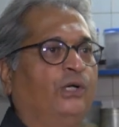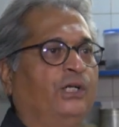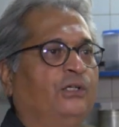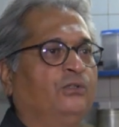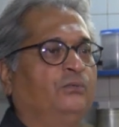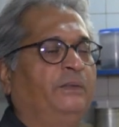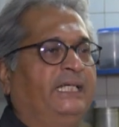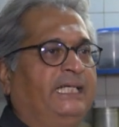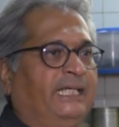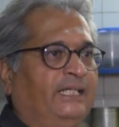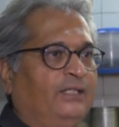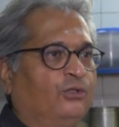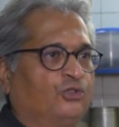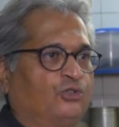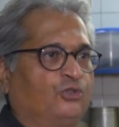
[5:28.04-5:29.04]
go into
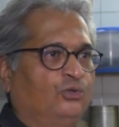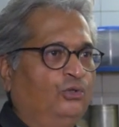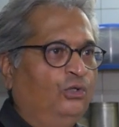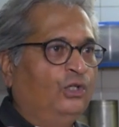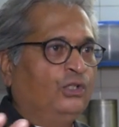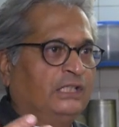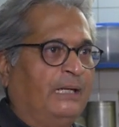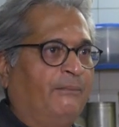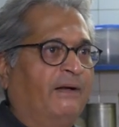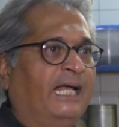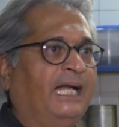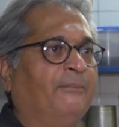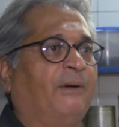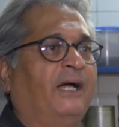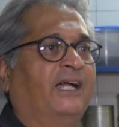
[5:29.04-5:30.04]
making those two,
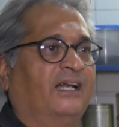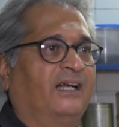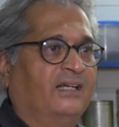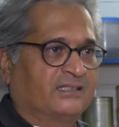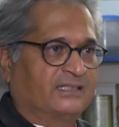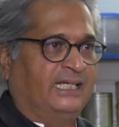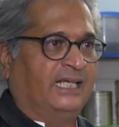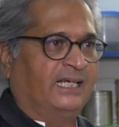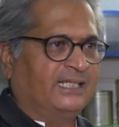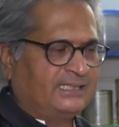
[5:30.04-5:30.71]
Tambra and Pandra Rasa.